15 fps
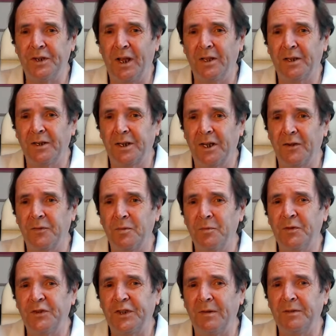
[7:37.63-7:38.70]
delegates from
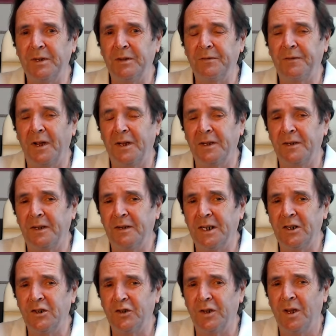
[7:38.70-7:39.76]
75
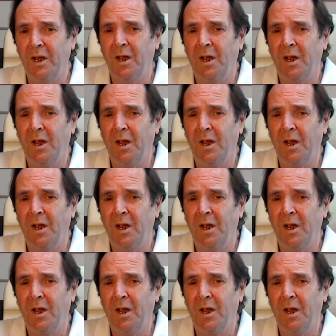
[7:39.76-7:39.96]
nations,